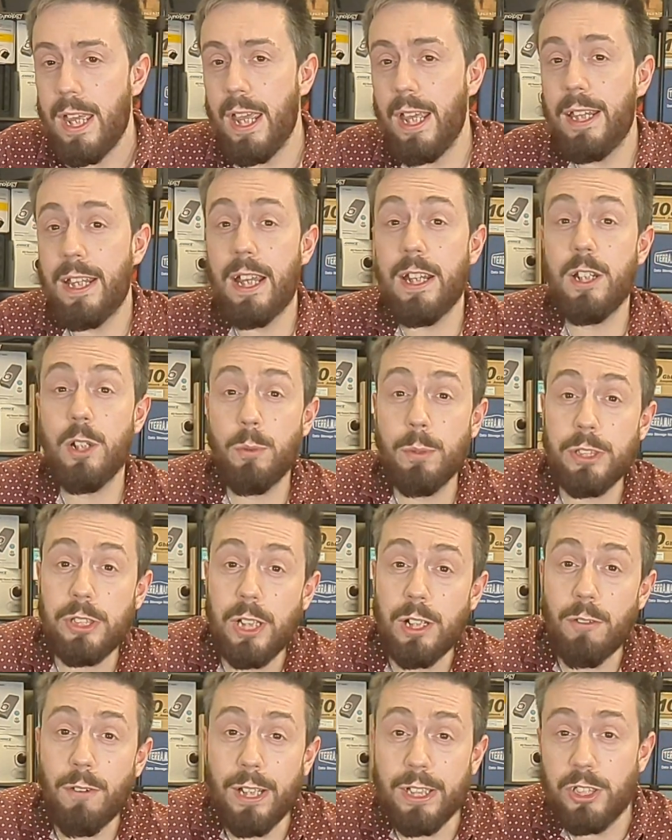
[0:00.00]
in their newer
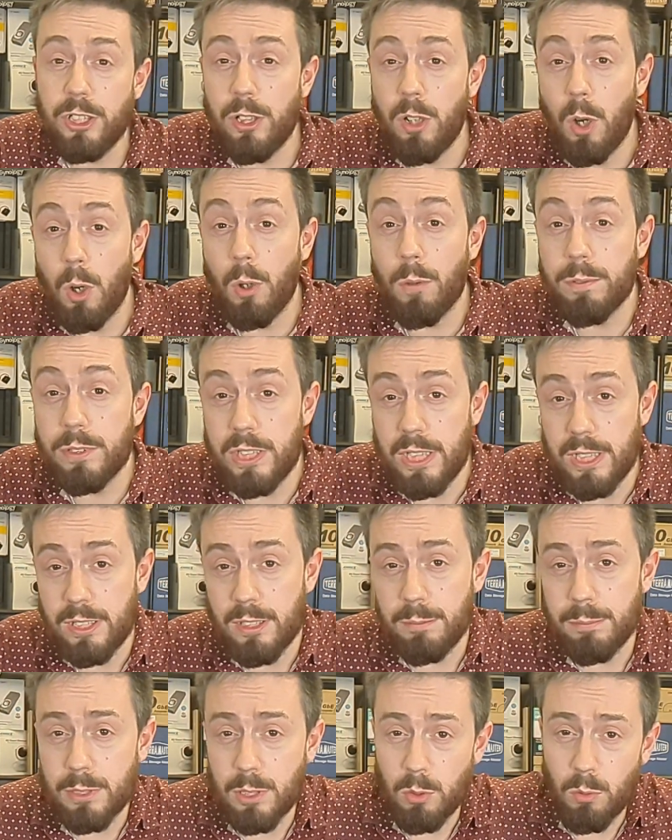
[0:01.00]
generation of
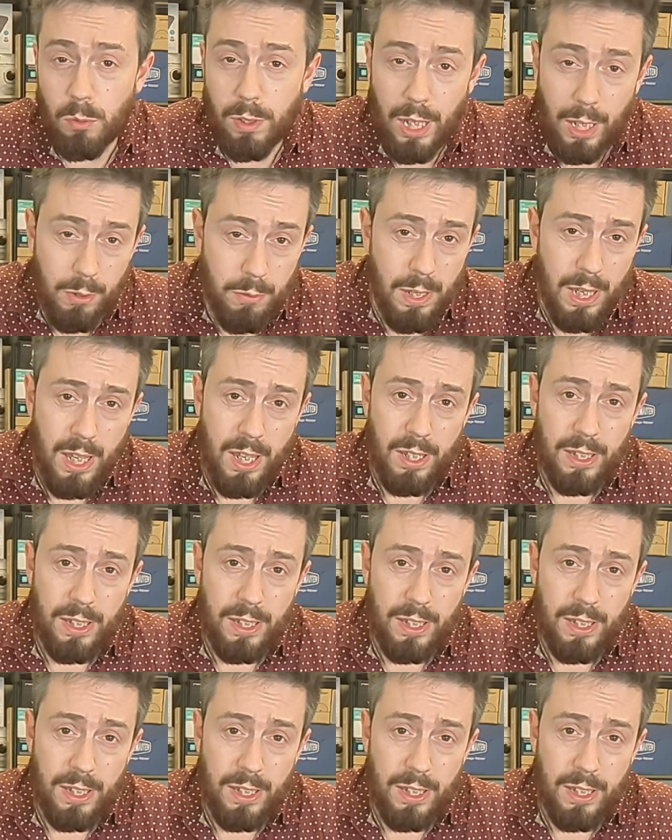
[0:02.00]
systems, and although